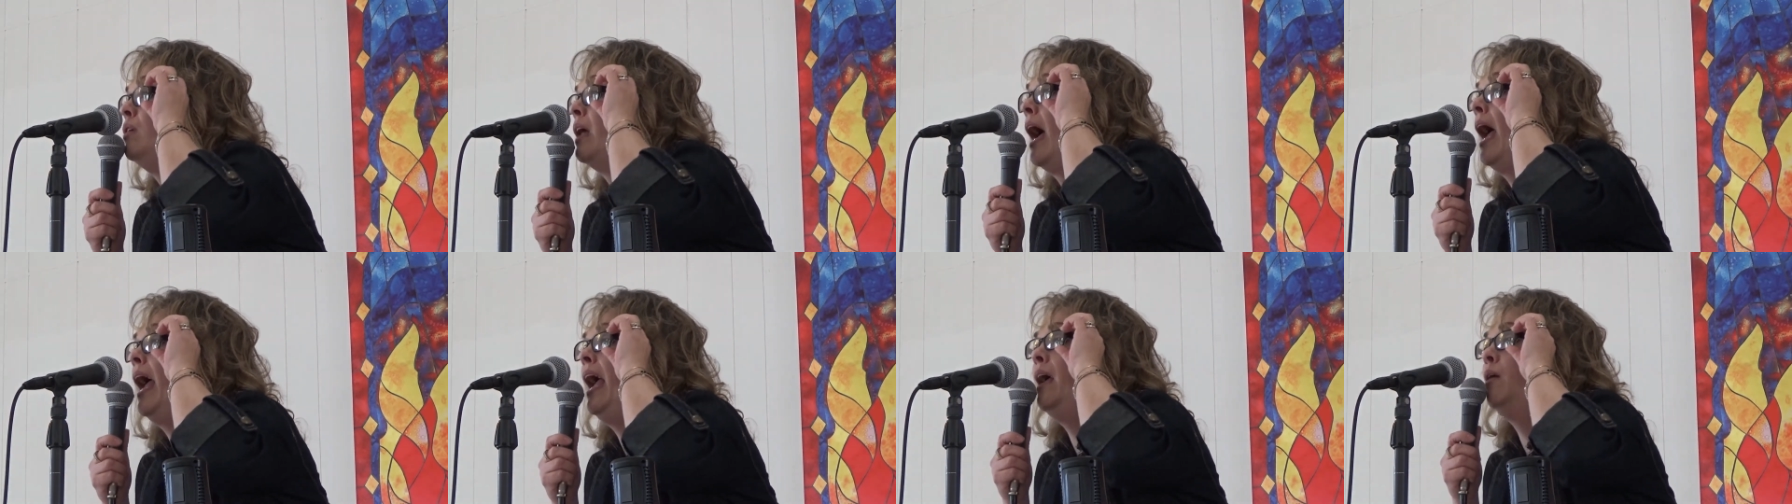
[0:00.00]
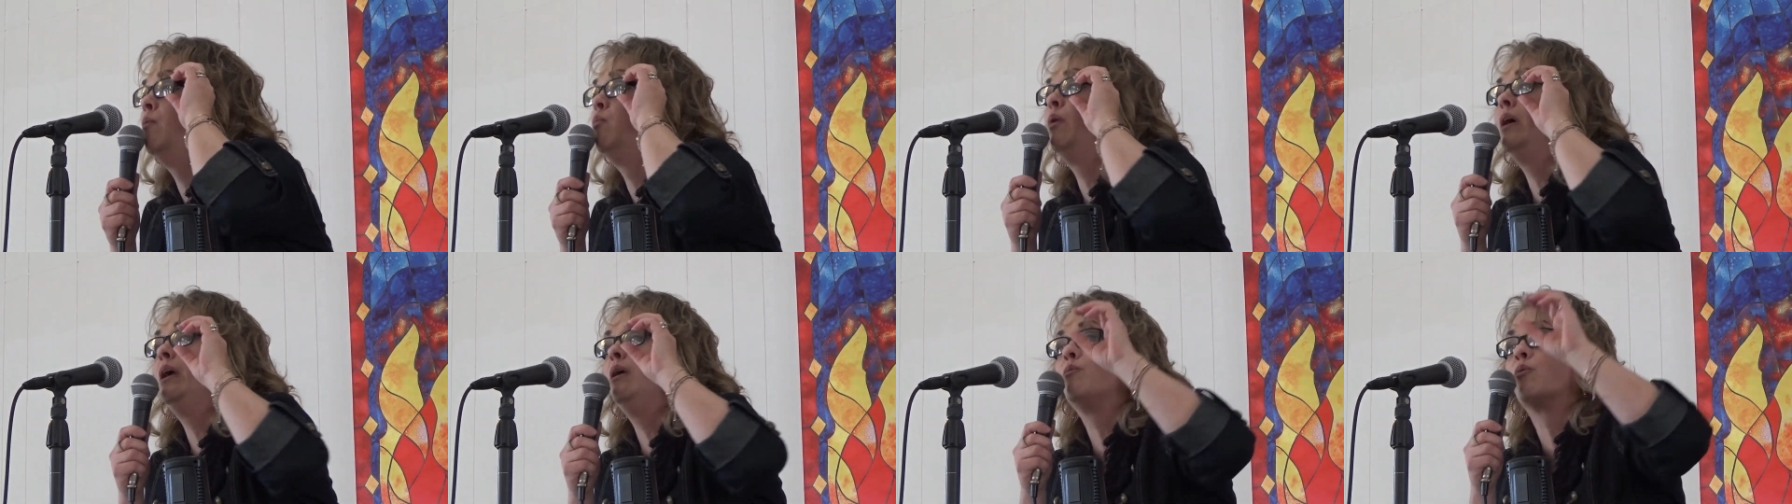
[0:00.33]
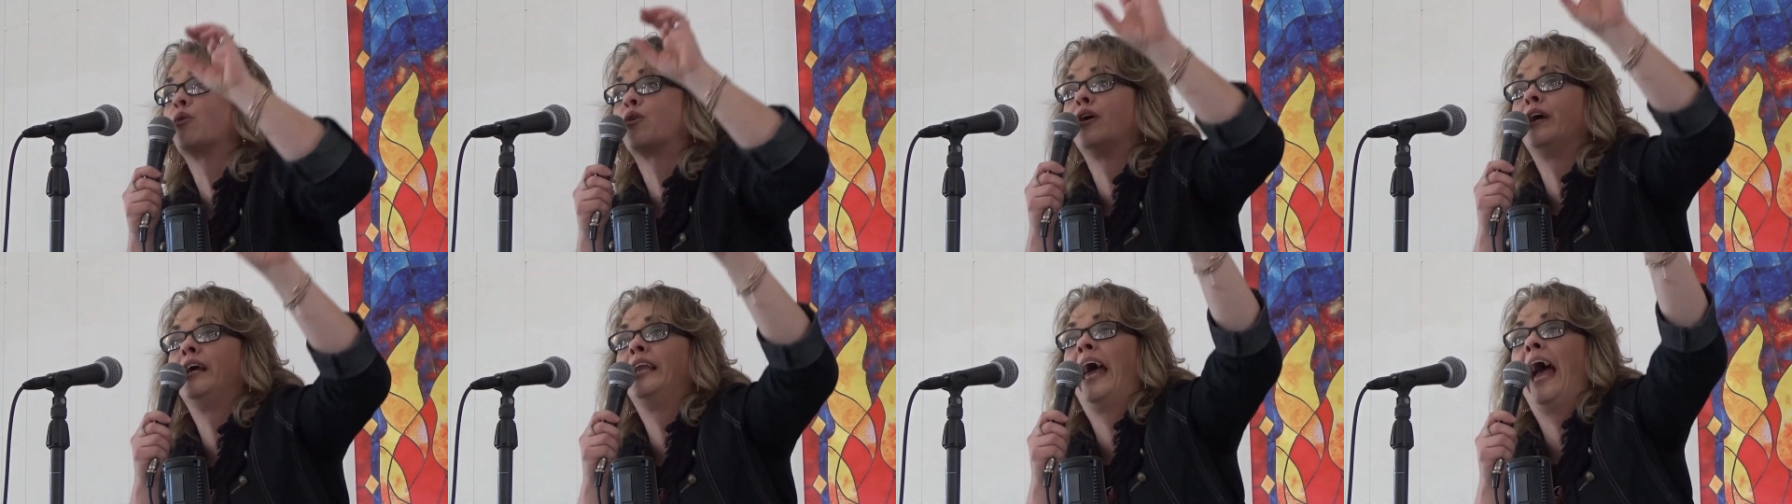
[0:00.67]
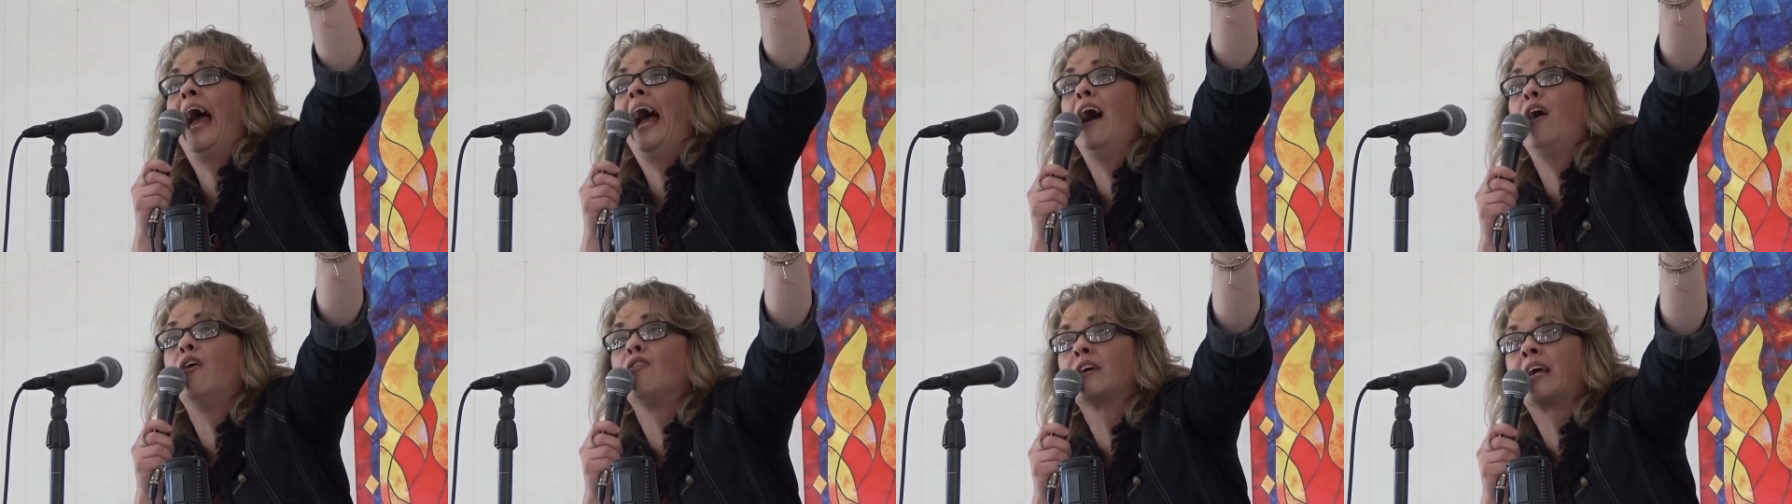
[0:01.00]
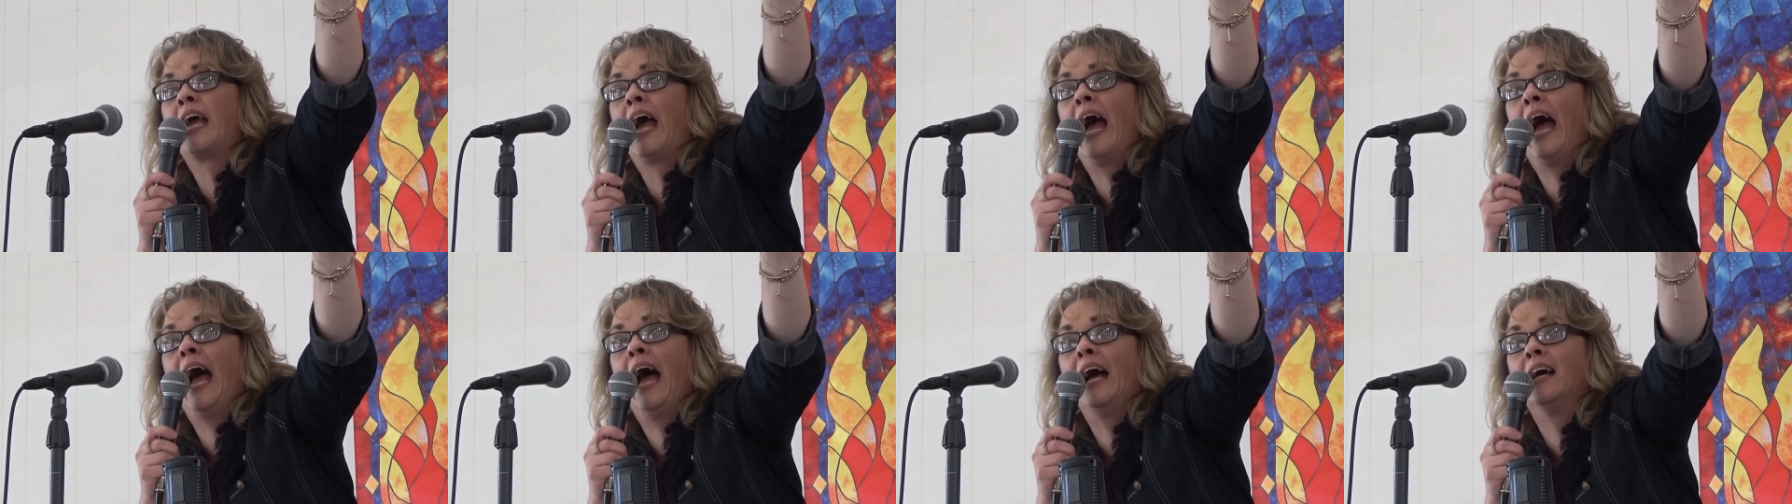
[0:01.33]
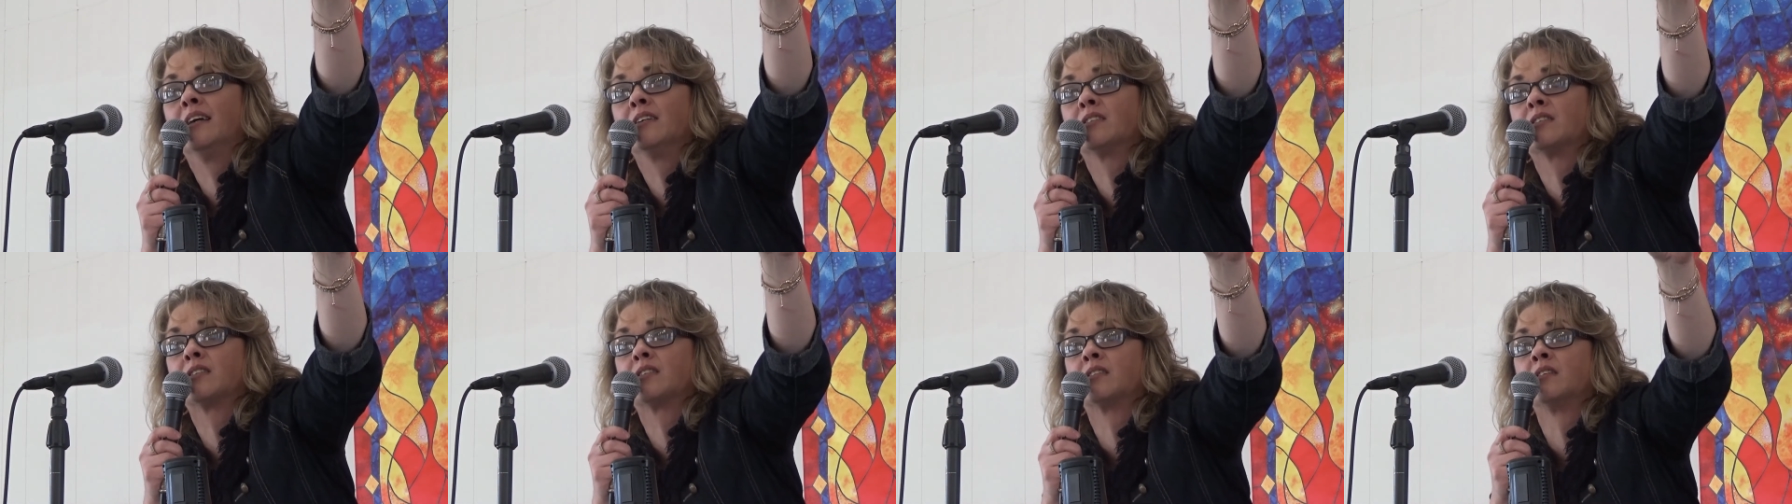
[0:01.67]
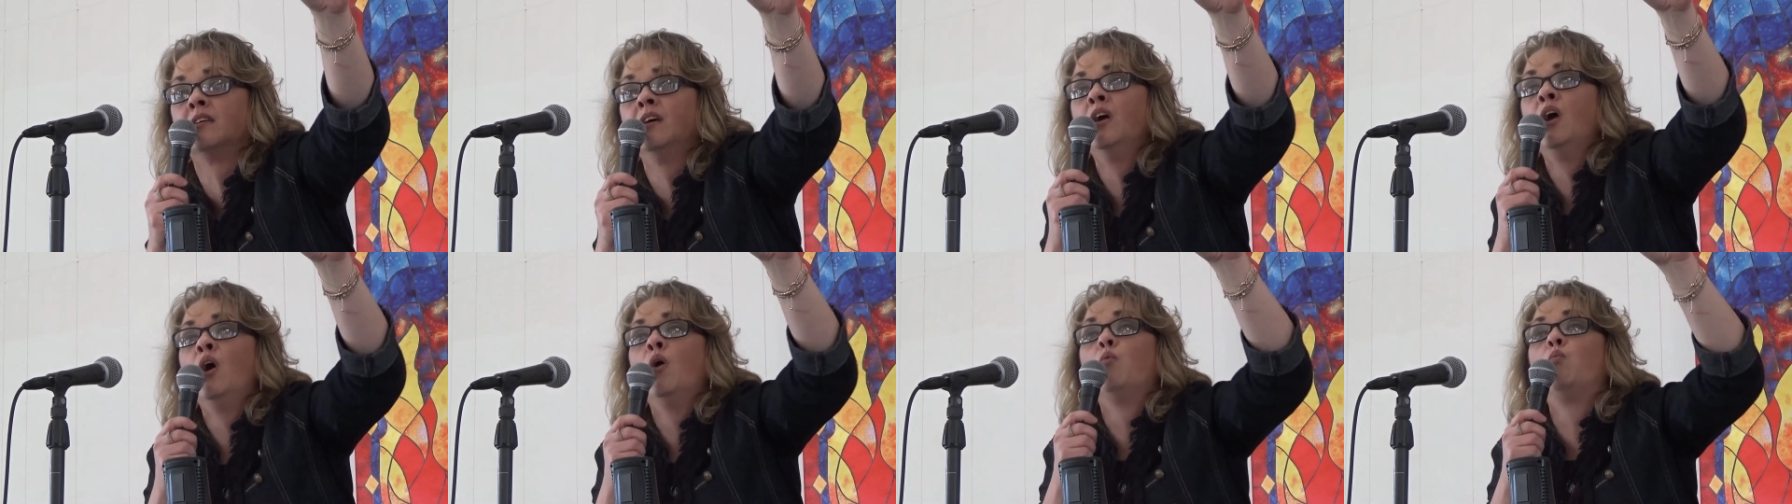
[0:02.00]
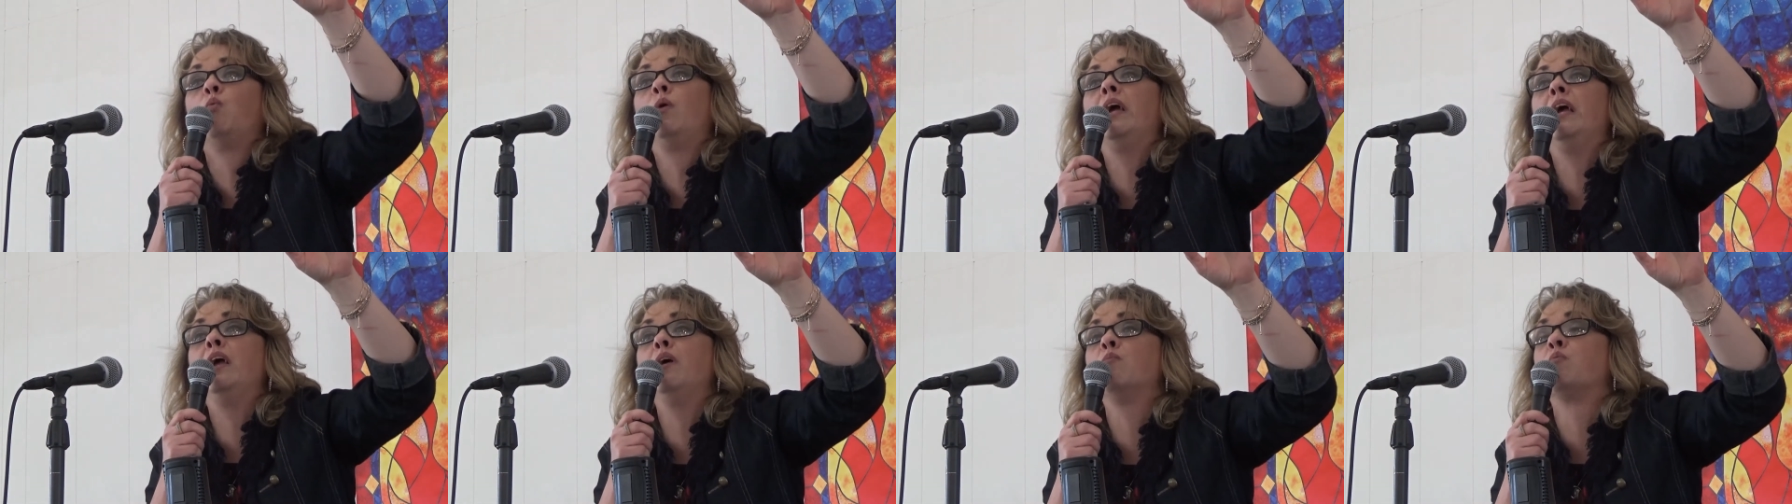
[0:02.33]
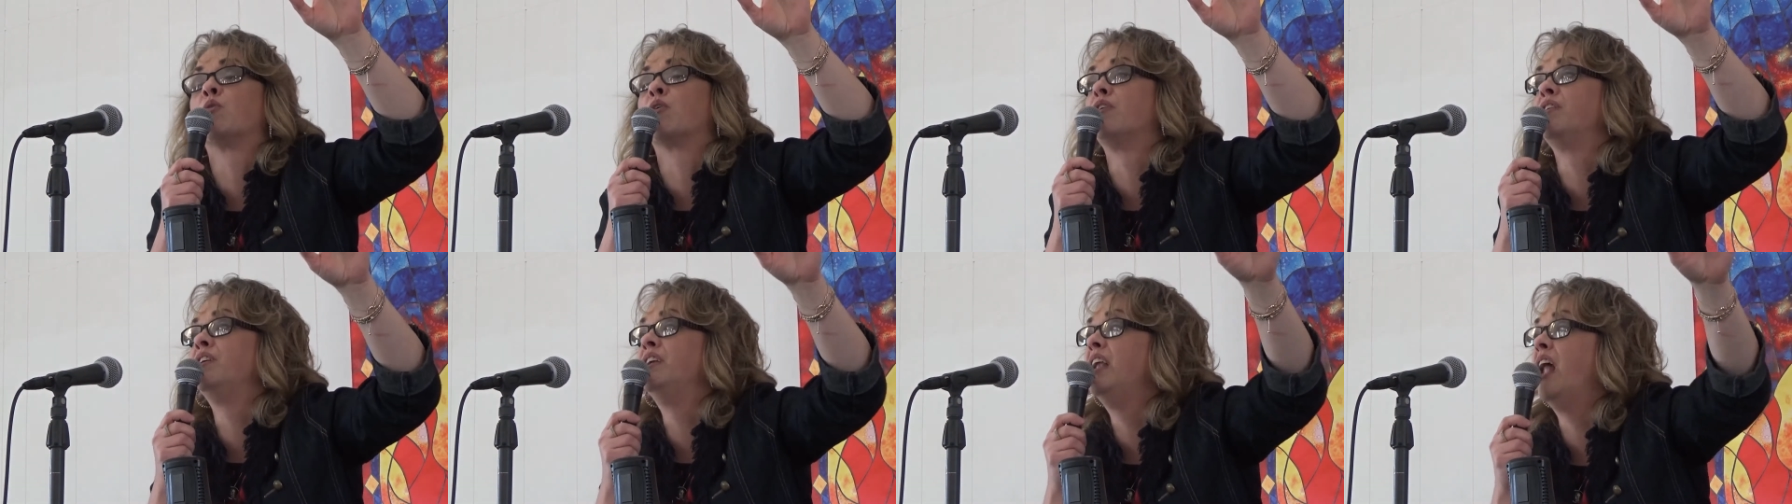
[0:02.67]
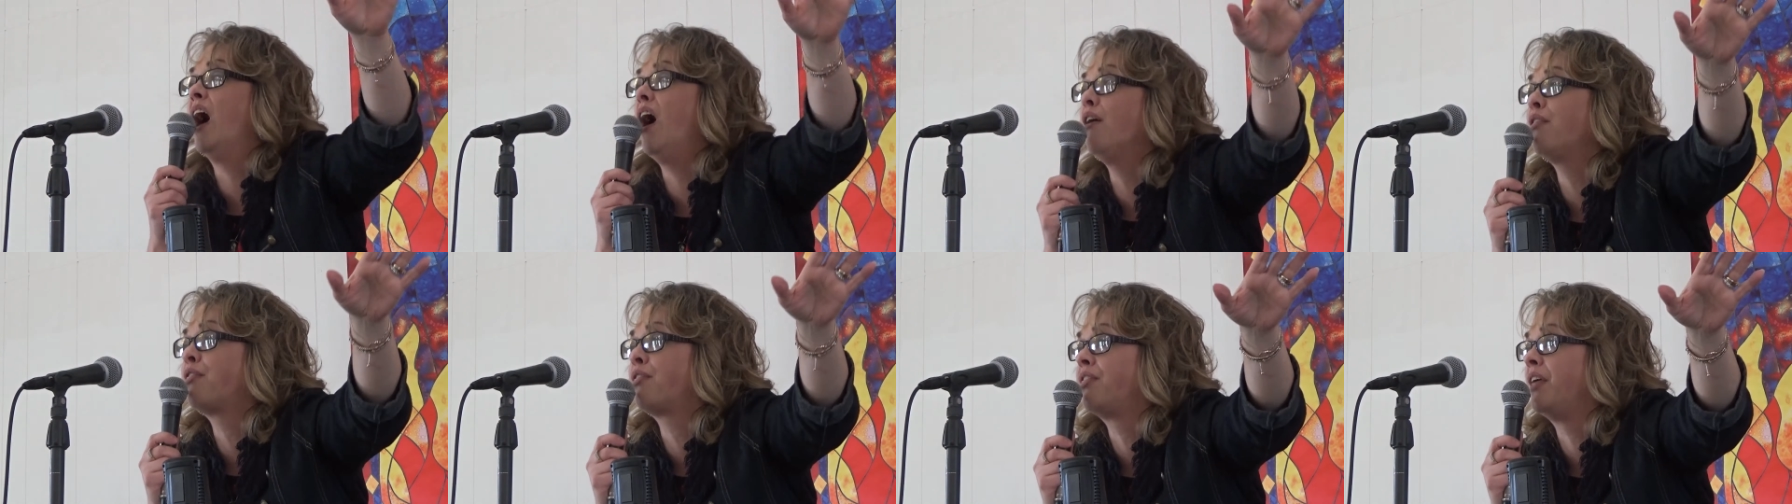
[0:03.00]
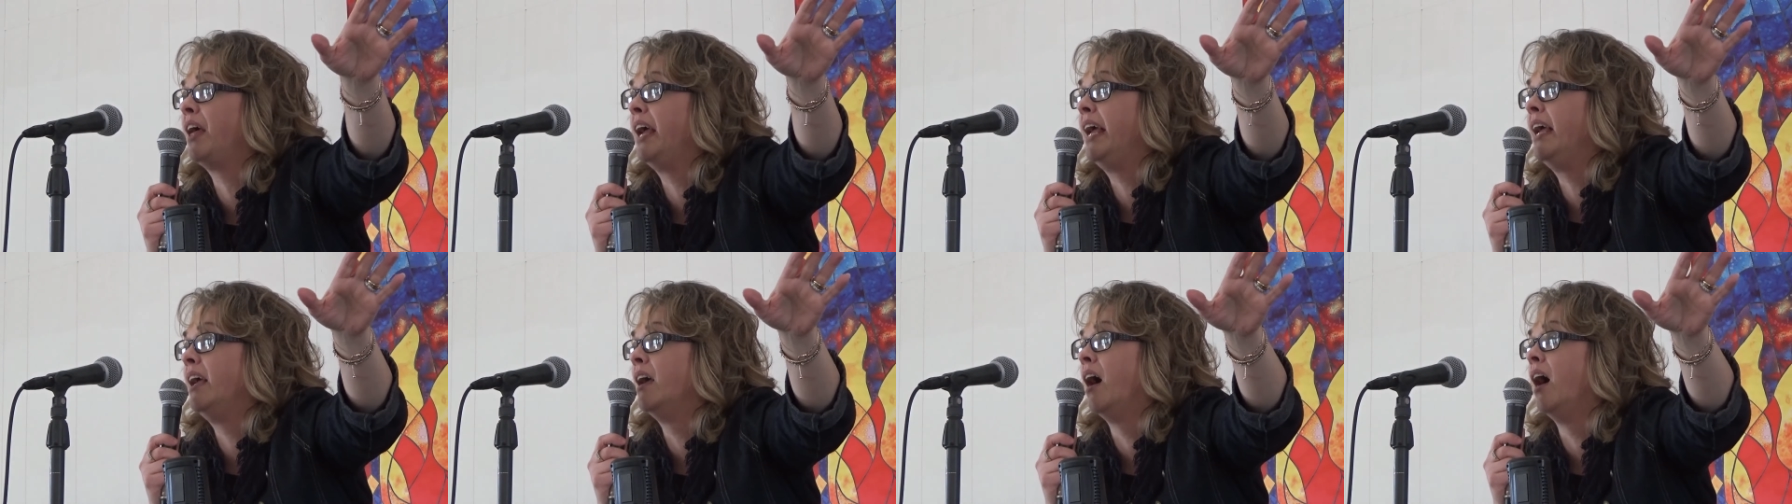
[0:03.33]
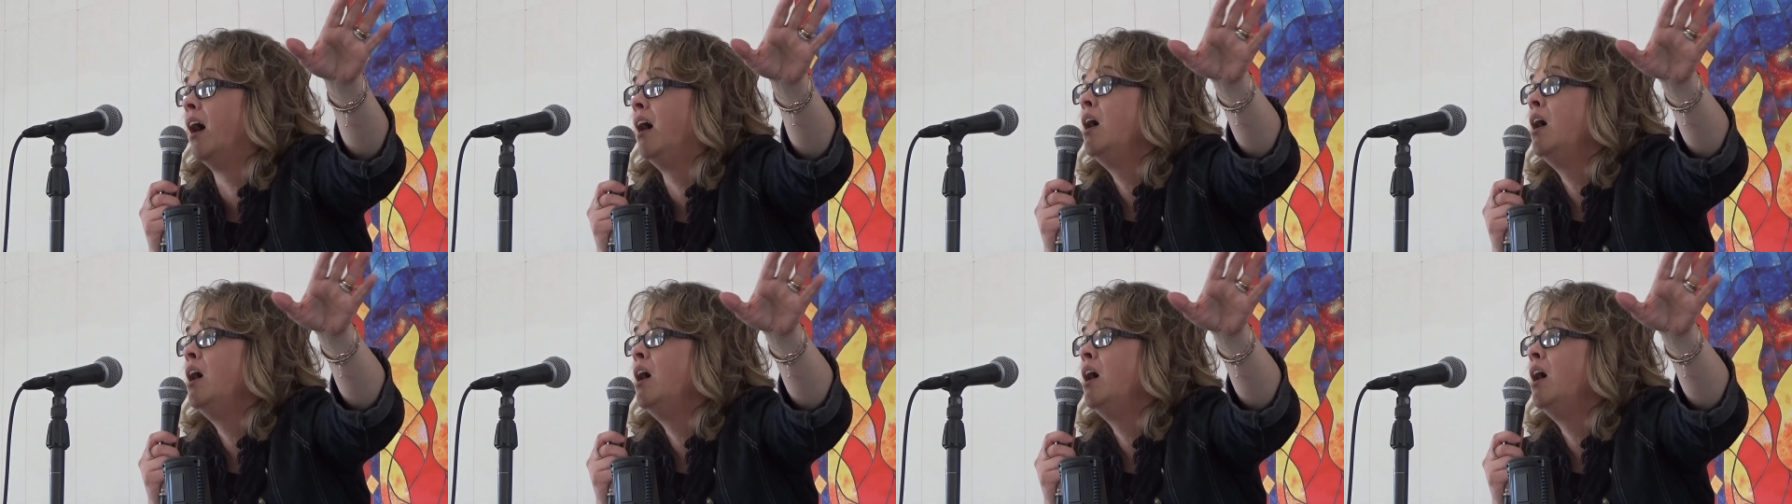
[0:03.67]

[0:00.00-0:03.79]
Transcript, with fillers: Hey, we were an outcast. We were nothing.